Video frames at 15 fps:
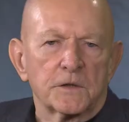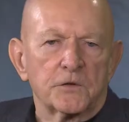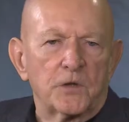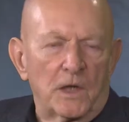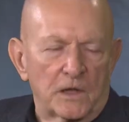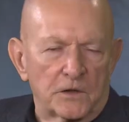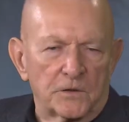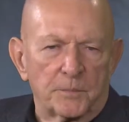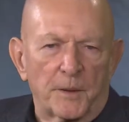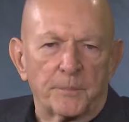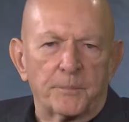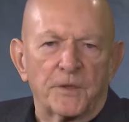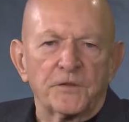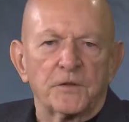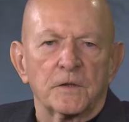challenged by
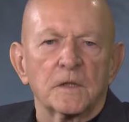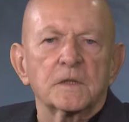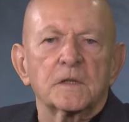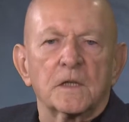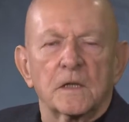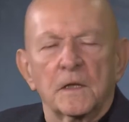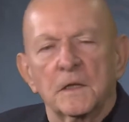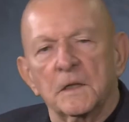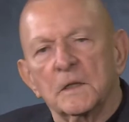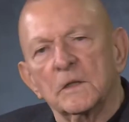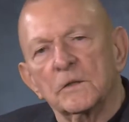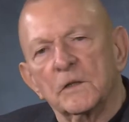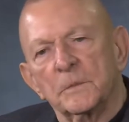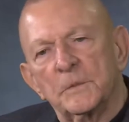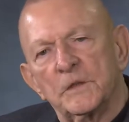President Kennedy to
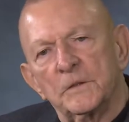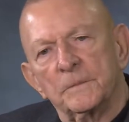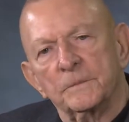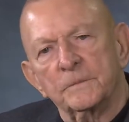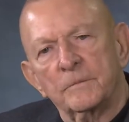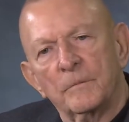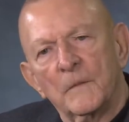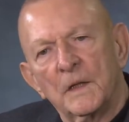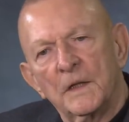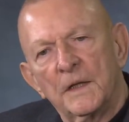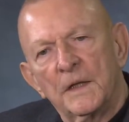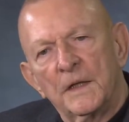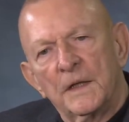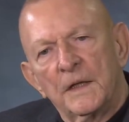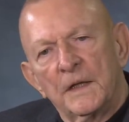go to the moon.
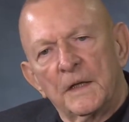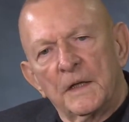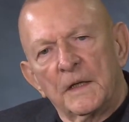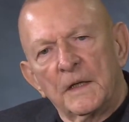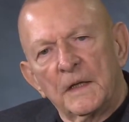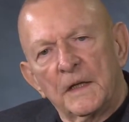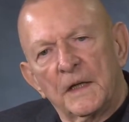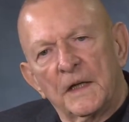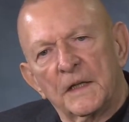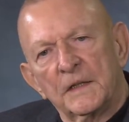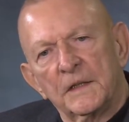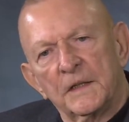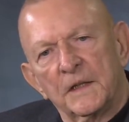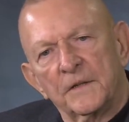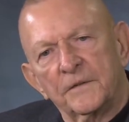
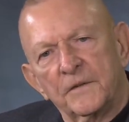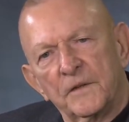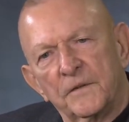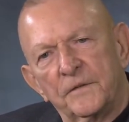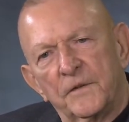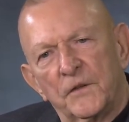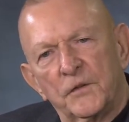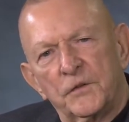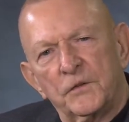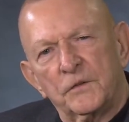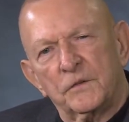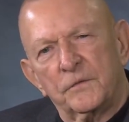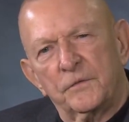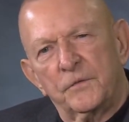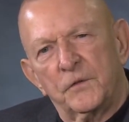And uh, for the first
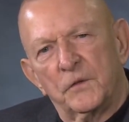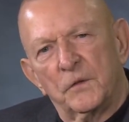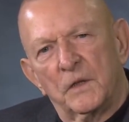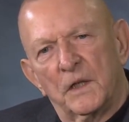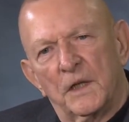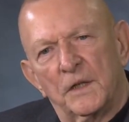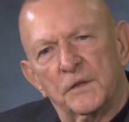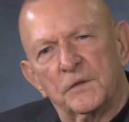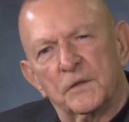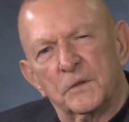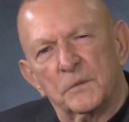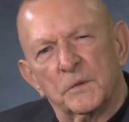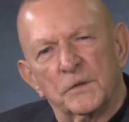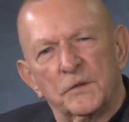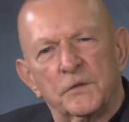few days,
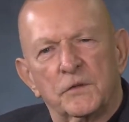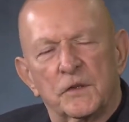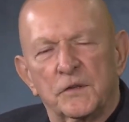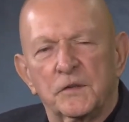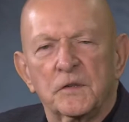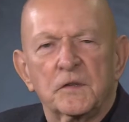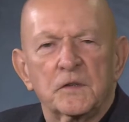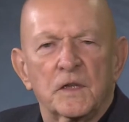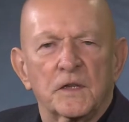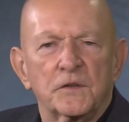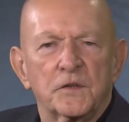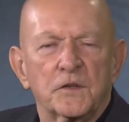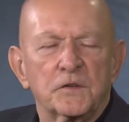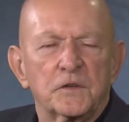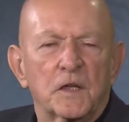it was just, this guy
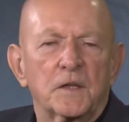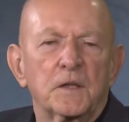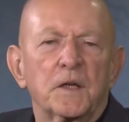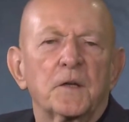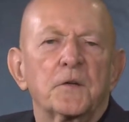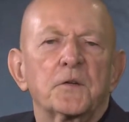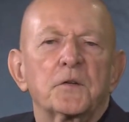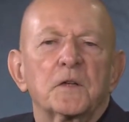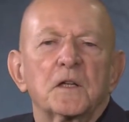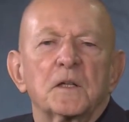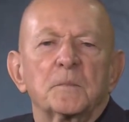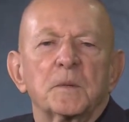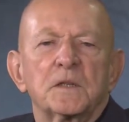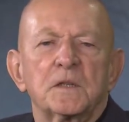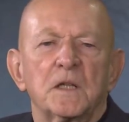just doesn't
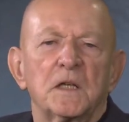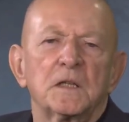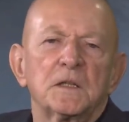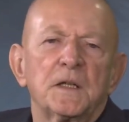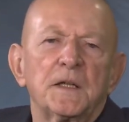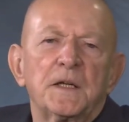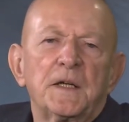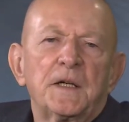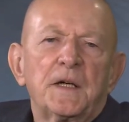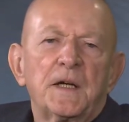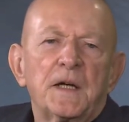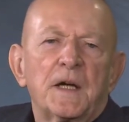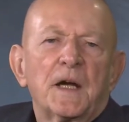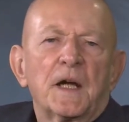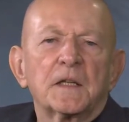understand. But then
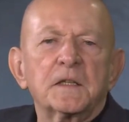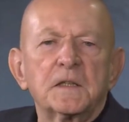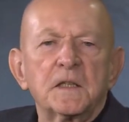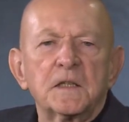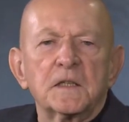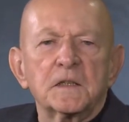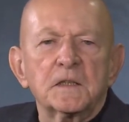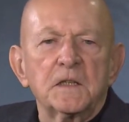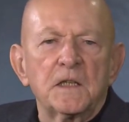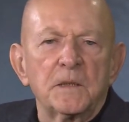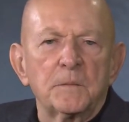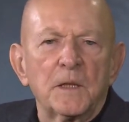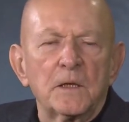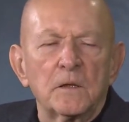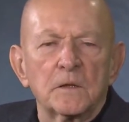I think it came
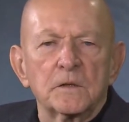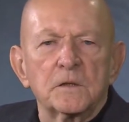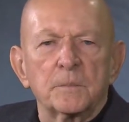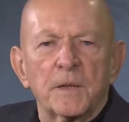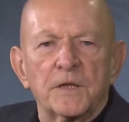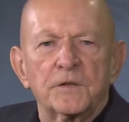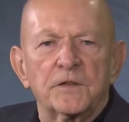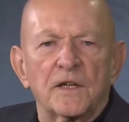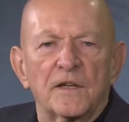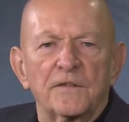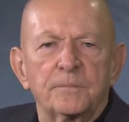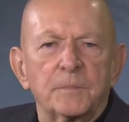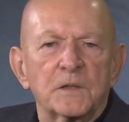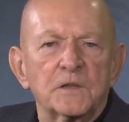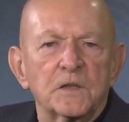not only to
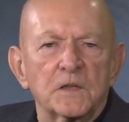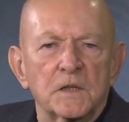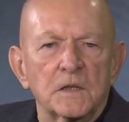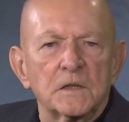myself, but to the